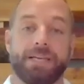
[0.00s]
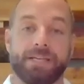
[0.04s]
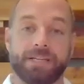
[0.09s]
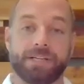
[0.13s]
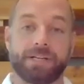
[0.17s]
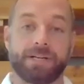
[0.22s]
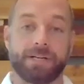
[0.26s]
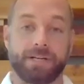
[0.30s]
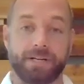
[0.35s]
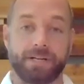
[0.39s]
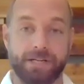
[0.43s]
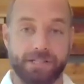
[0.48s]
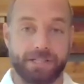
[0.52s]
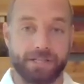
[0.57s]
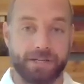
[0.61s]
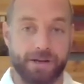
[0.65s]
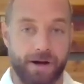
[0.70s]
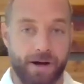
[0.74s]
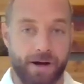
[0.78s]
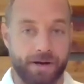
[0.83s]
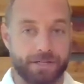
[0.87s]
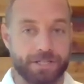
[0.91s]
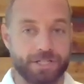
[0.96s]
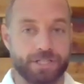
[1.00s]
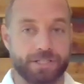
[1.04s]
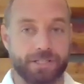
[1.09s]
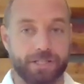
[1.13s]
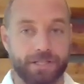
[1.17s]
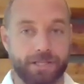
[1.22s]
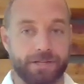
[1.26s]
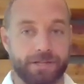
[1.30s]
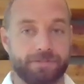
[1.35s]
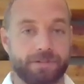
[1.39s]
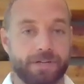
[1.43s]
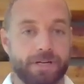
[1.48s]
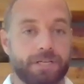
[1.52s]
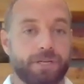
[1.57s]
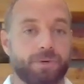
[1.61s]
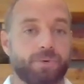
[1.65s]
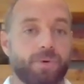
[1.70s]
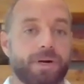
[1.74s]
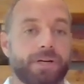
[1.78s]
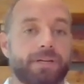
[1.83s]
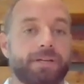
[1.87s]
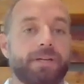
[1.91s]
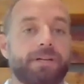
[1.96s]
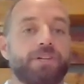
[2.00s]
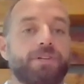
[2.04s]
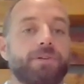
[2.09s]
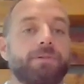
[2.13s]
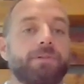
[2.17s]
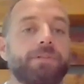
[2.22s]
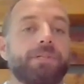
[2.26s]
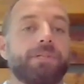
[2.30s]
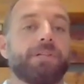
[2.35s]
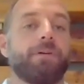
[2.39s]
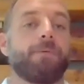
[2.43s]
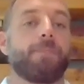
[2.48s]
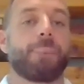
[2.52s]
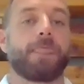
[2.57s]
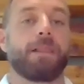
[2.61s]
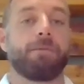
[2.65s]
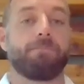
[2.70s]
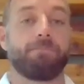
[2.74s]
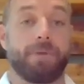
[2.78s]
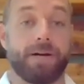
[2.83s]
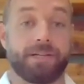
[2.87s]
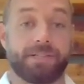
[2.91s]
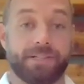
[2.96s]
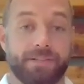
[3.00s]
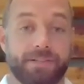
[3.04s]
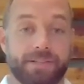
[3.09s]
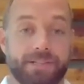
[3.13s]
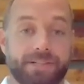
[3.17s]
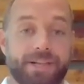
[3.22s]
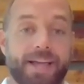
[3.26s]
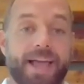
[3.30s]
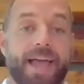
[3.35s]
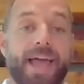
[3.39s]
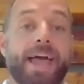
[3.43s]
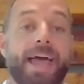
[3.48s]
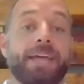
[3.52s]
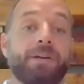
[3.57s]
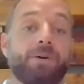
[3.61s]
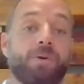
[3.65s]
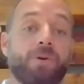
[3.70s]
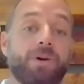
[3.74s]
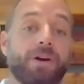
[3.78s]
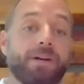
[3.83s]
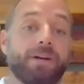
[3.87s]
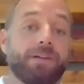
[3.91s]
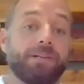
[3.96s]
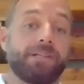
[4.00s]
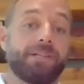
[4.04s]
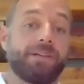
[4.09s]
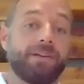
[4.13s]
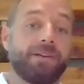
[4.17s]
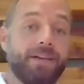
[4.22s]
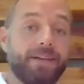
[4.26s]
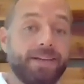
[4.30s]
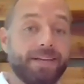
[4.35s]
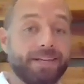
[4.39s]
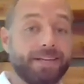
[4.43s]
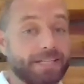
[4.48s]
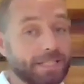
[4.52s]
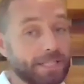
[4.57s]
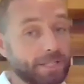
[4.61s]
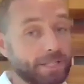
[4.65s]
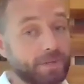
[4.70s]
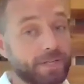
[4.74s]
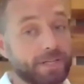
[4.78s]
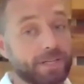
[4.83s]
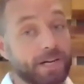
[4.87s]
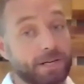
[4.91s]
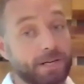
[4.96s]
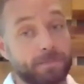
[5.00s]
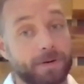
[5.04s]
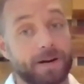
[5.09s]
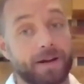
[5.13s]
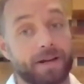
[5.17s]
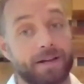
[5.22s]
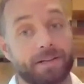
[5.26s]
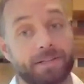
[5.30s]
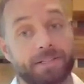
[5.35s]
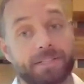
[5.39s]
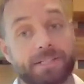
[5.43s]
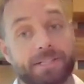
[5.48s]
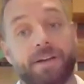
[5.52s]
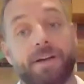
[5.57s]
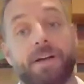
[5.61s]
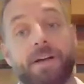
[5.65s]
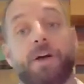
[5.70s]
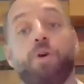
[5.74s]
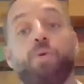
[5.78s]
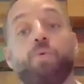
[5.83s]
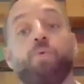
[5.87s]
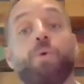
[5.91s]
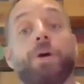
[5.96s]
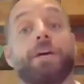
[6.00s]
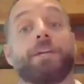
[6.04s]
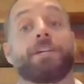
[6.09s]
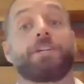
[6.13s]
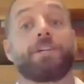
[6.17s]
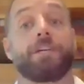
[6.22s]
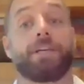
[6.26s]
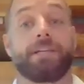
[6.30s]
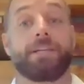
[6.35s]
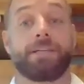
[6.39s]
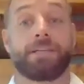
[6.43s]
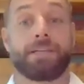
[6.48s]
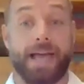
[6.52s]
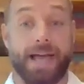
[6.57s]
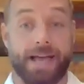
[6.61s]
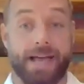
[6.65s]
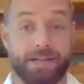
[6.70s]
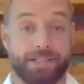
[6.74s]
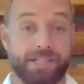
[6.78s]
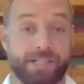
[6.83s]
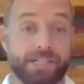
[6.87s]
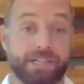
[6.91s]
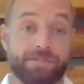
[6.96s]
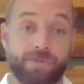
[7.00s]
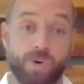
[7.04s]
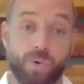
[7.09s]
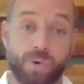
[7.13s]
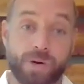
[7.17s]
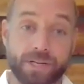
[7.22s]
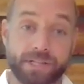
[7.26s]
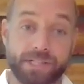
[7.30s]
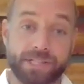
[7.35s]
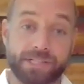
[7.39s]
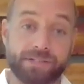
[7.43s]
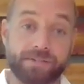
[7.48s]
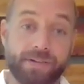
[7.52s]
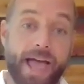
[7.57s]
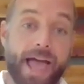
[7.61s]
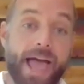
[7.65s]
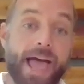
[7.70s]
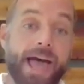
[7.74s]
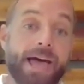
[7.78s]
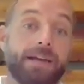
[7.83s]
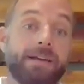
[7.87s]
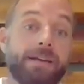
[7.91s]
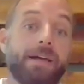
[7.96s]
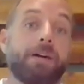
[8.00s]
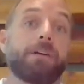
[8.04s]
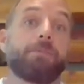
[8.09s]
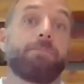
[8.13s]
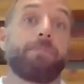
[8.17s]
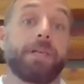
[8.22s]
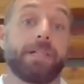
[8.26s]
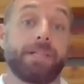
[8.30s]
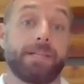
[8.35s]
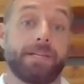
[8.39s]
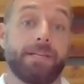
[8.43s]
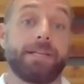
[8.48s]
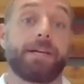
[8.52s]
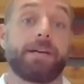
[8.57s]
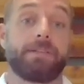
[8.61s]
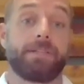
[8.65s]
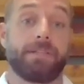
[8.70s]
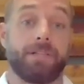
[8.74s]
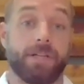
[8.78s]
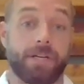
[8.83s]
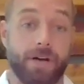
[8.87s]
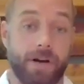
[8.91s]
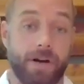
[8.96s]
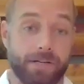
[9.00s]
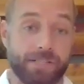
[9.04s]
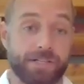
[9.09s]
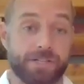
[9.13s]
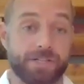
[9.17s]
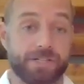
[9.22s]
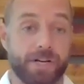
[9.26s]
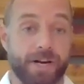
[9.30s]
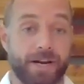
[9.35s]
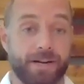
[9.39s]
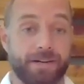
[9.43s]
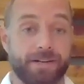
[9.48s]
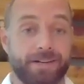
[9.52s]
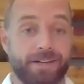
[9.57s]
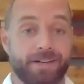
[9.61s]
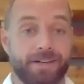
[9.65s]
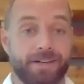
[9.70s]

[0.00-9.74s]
increase the oxygen delivery to our tissues, muscles, and organs, including our brains, which enhances focus and our ability to concentrate.